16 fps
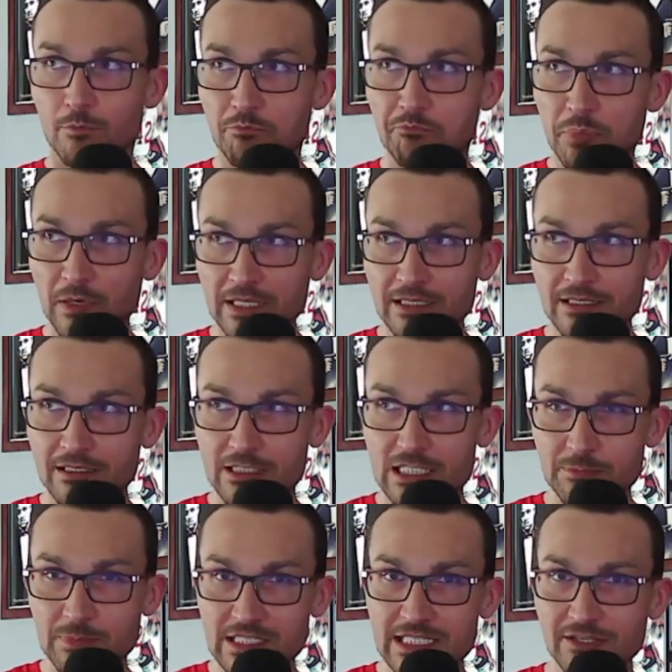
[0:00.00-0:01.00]
but
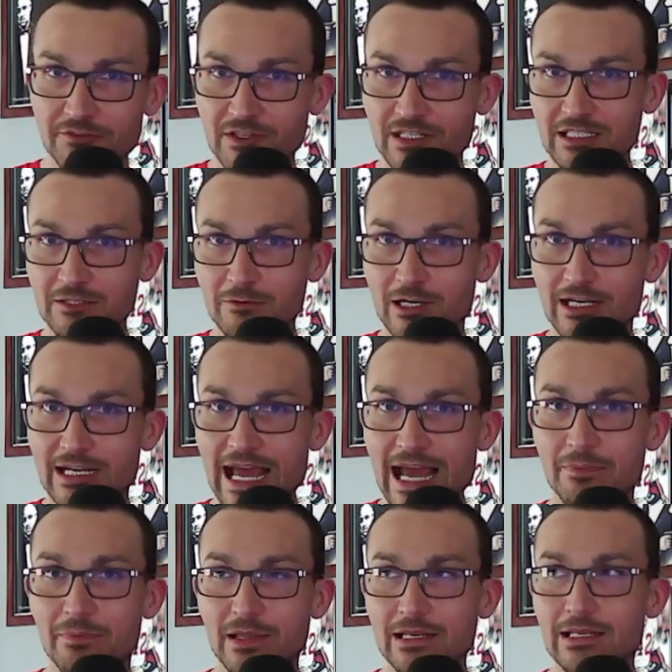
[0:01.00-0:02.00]
specifically where it
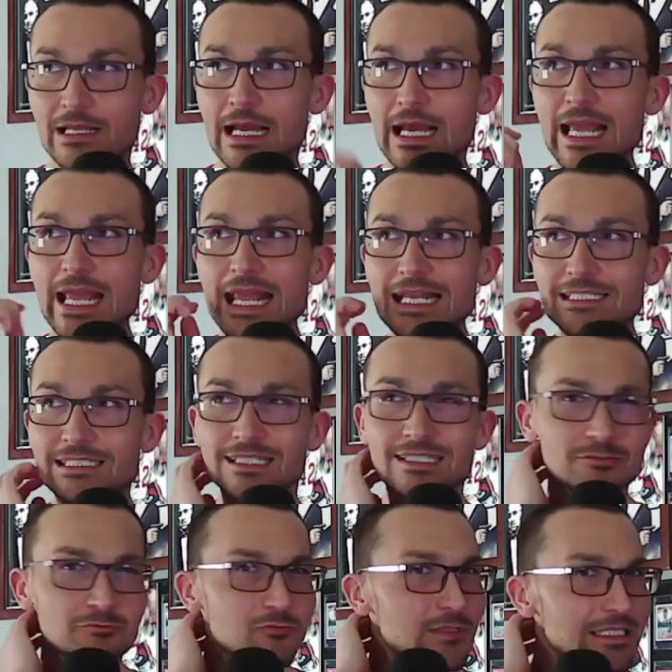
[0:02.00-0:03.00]
happened, does
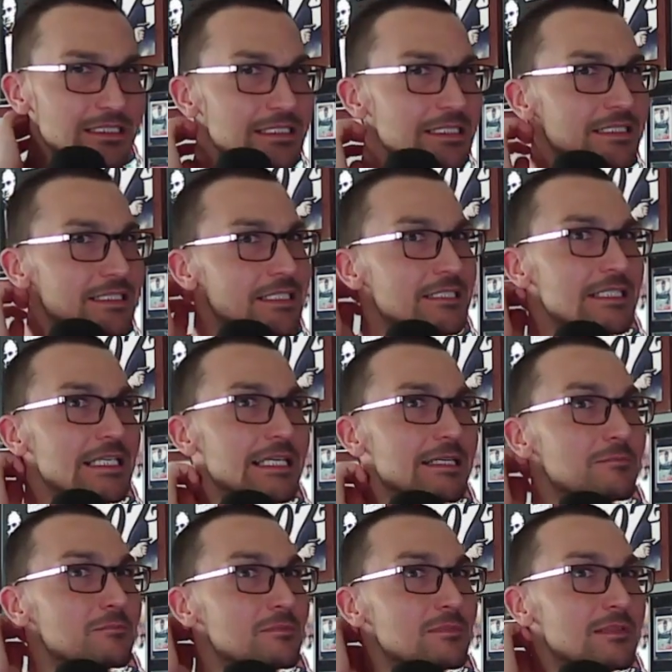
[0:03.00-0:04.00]
it really
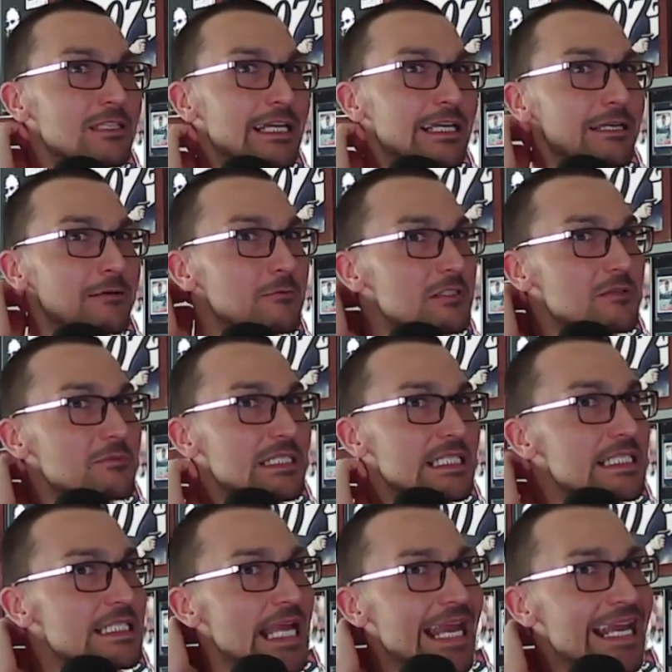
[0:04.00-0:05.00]
seem like it was a
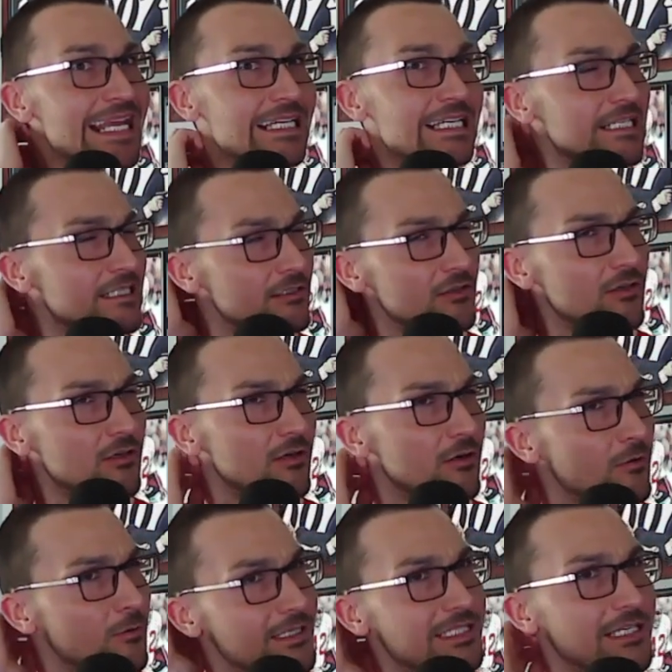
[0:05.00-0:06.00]
mistake
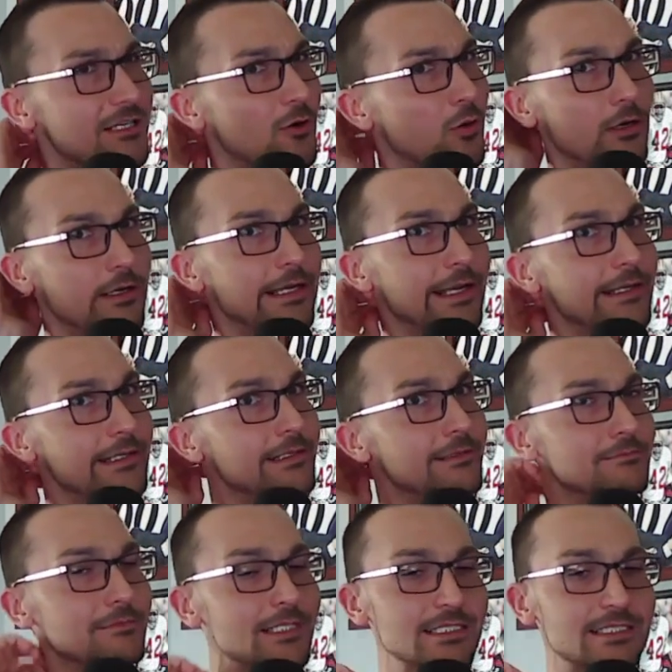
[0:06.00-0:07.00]
or was it coordinated?
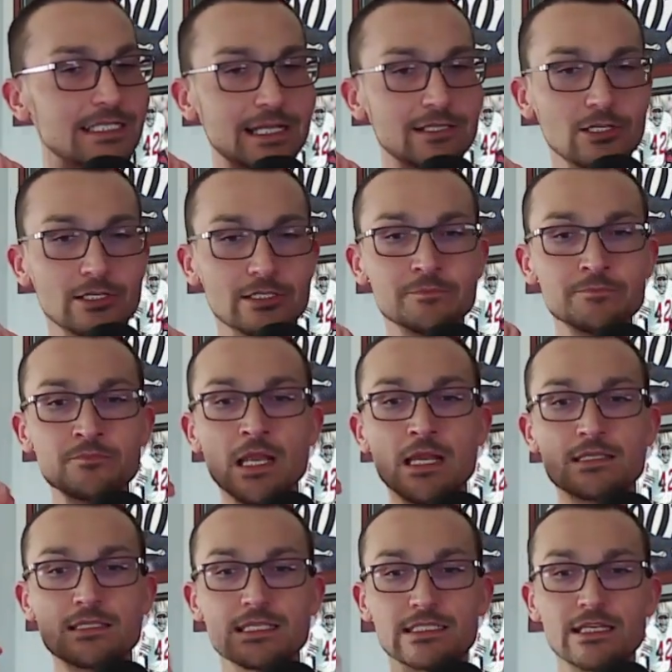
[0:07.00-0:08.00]
Let's take a look.
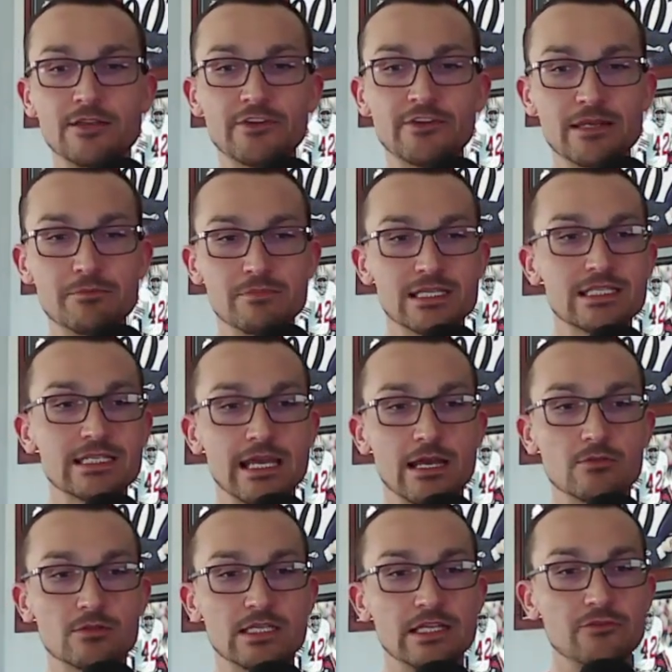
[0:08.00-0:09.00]
Significant
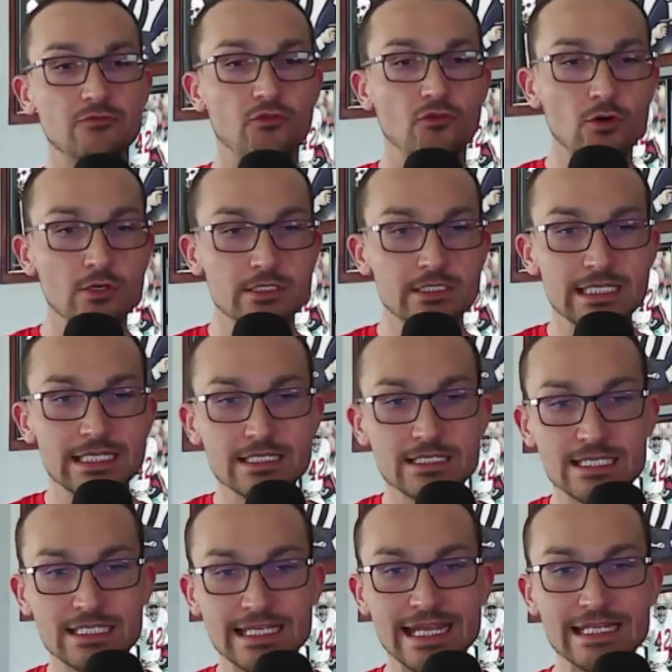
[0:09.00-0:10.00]
miscounts in 14
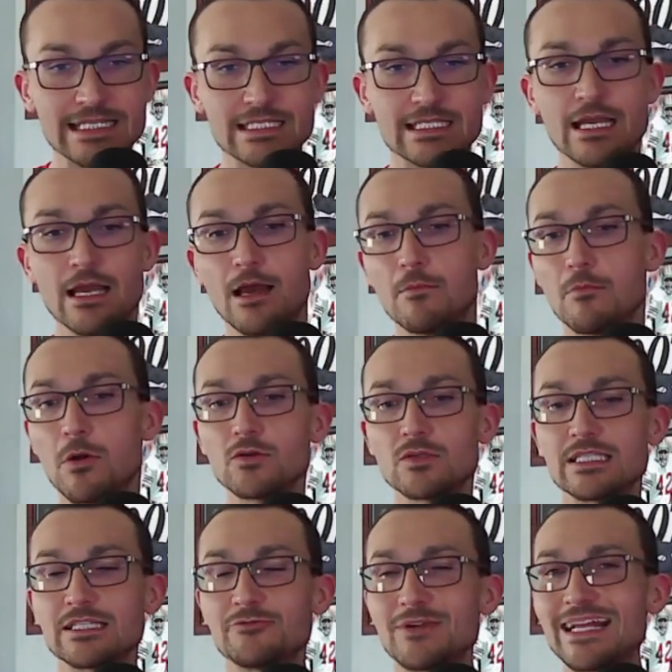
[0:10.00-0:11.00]
states,
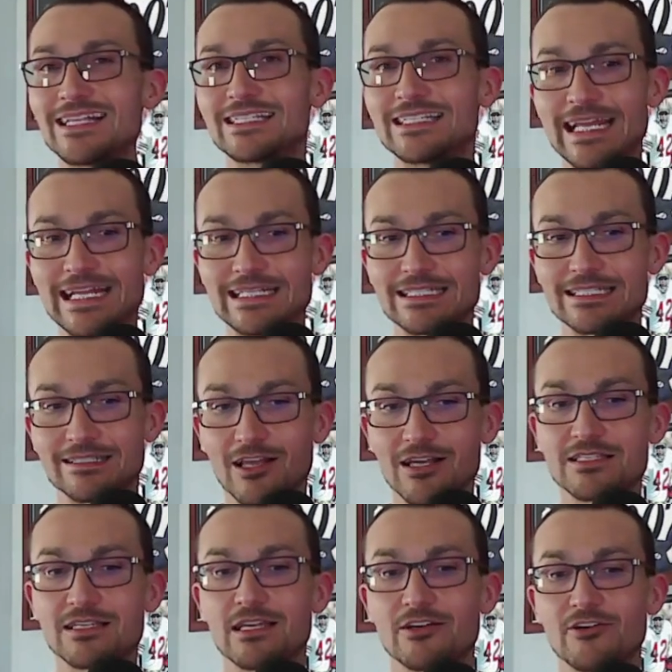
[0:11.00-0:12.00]
mostly red states,
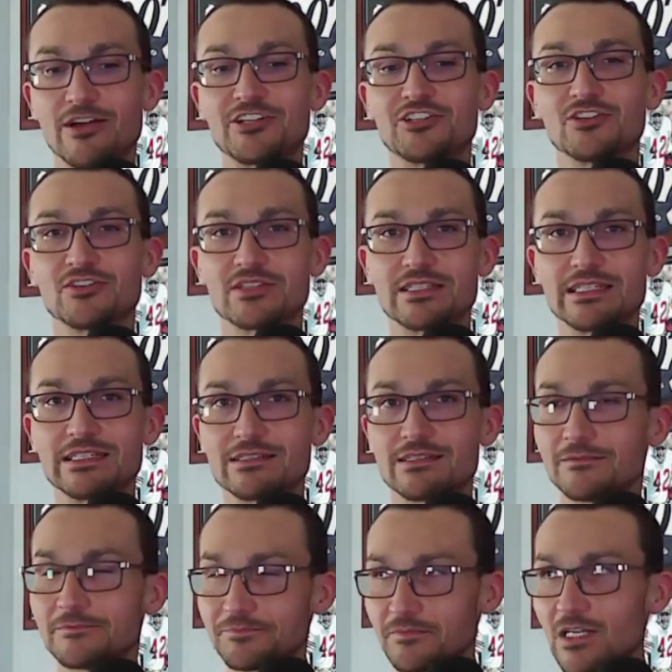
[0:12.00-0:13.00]
lost congressional
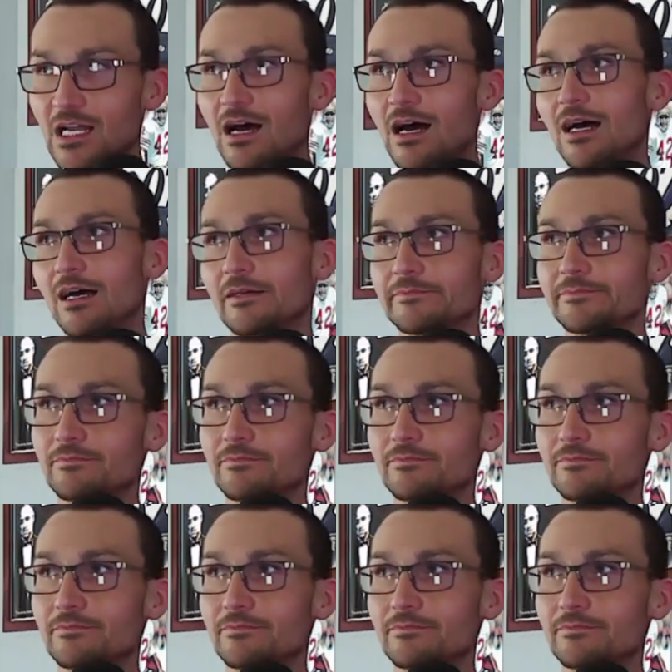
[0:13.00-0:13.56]
seats. Huh.